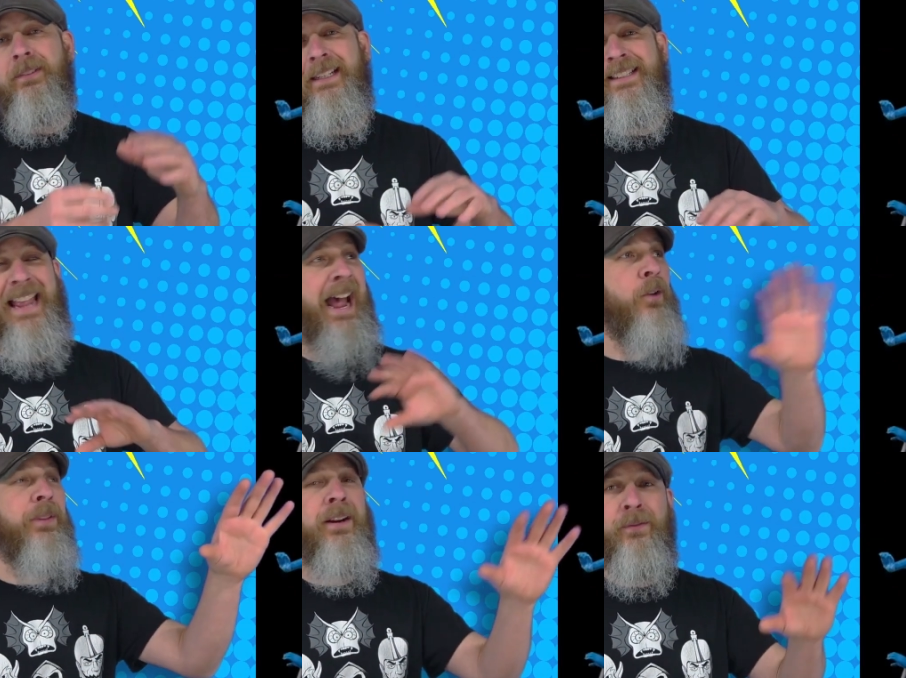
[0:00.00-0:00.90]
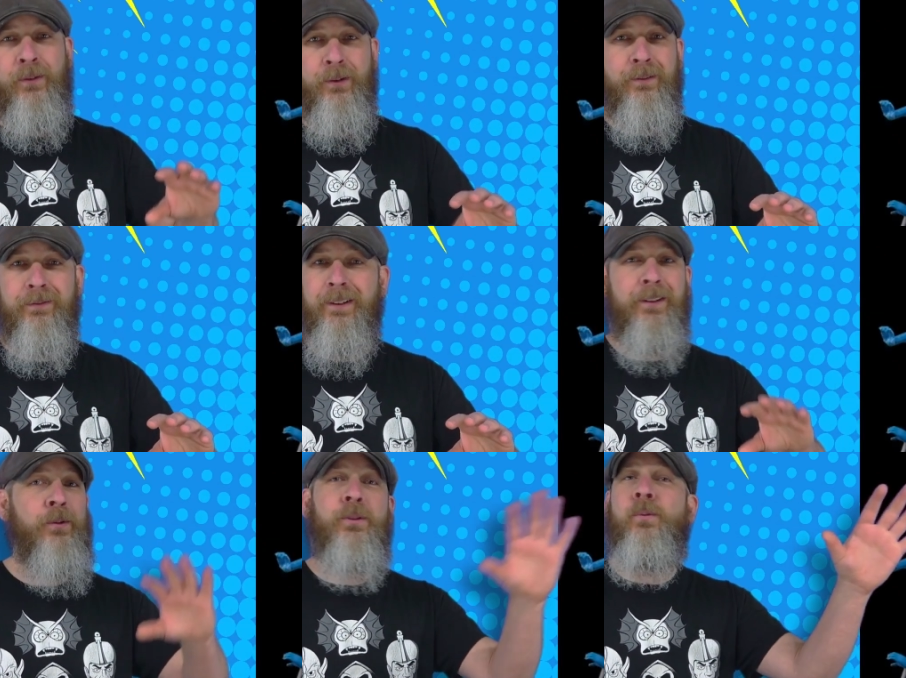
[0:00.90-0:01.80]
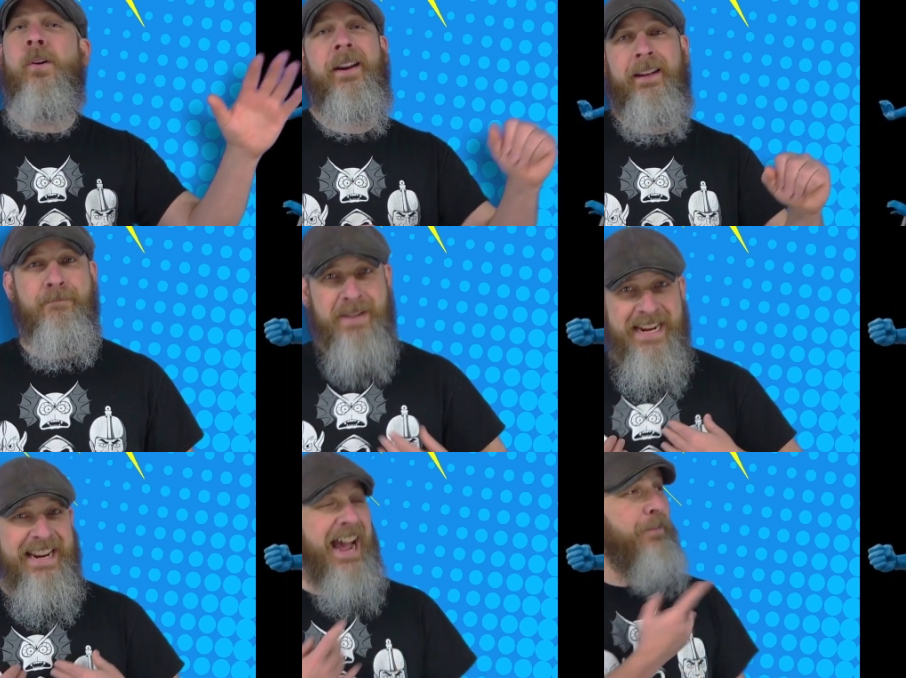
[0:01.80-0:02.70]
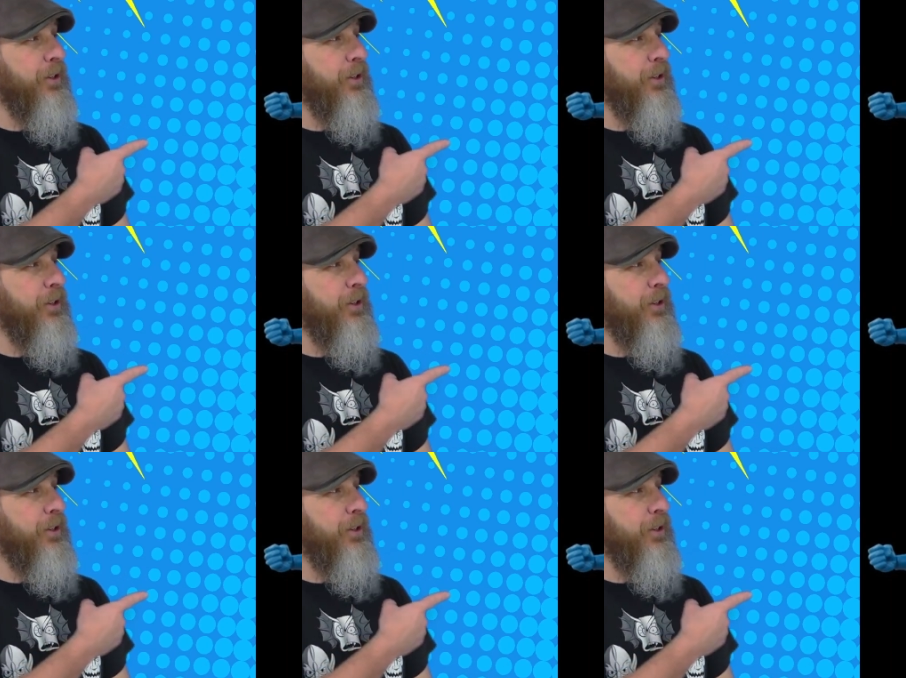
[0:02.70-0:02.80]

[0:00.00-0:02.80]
It's out there for those who want it. Me, I'm